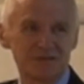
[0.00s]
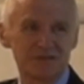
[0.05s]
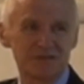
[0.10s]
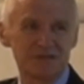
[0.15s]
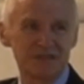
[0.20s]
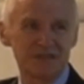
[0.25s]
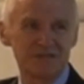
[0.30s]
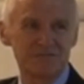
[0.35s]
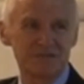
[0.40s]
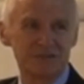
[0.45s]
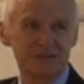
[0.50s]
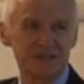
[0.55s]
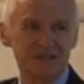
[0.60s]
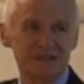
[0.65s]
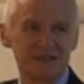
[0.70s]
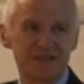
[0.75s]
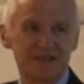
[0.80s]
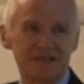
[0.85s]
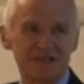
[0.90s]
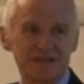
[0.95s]
or
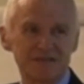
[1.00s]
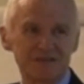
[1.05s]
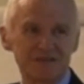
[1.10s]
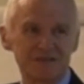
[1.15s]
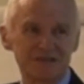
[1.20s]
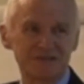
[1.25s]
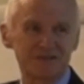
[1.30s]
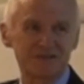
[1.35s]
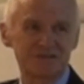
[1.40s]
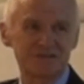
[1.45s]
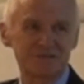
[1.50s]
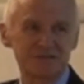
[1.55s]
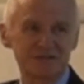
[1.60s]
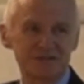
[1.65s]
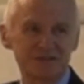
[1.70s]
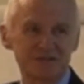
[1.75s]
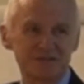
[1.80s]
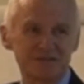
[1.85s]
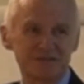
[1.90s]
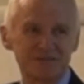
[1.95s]
equally an outage
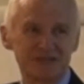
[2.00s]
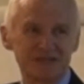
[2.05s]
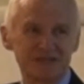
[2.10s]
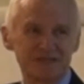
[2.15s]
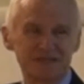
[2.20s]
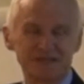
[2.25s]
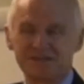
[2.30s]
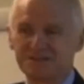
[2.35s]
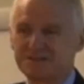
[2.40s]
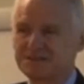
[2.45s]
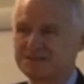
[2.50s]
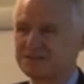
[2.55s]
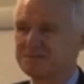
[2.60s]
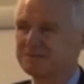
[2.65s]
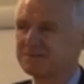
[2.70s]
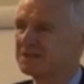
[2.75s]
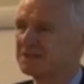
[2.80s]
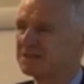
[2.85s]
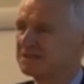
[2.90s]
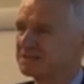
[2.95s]
which affected
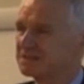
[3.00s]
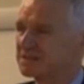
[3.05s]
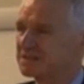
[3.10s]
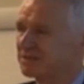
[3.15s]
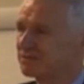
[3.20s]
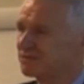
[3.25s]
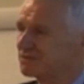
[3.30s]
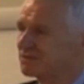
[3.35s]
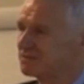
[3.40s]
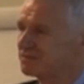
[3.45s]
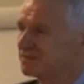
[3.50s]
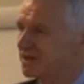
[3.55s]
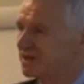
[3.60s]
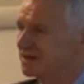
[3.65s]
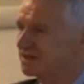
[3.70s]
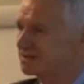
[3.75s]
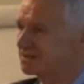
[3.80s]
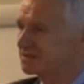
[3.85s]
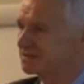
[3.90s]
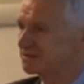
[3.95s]
several
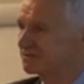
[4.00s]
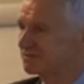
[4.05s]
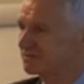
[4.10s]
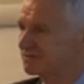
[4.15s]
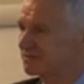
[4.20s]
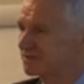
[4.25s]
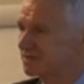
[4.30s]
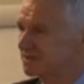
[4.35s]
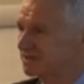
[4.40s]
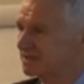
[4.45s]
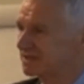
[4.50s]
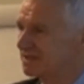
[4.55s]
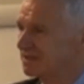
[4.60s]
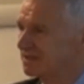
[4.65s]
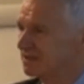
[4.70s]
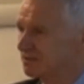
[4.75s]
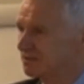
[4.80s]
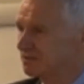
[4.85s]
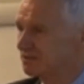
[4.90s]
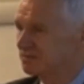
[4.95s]
parts of the
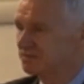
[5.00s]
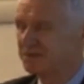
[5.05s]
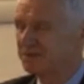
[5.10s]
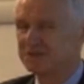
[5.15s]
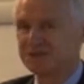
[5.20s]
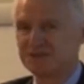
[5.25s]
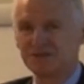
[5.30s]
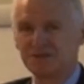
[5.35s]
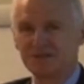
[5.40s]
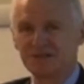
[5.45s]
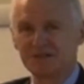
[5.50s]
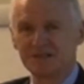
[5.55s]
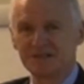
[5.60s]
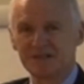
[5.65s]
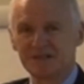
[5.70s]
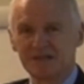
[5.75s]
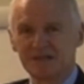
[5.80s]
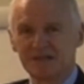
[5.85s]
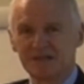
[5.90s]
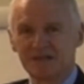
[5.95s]
European Union.
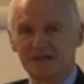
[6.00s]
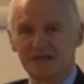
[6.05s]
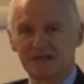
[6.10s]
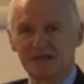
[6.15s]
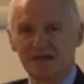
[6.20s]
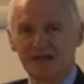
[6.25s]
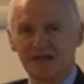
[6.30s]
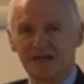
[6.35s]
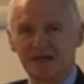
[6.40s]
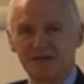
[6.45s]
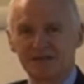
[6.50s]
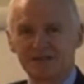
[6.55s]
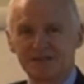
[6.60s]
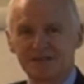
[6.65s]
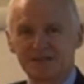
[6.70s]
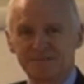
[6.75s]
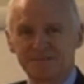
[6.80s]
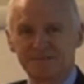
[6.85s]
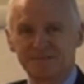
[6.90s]
And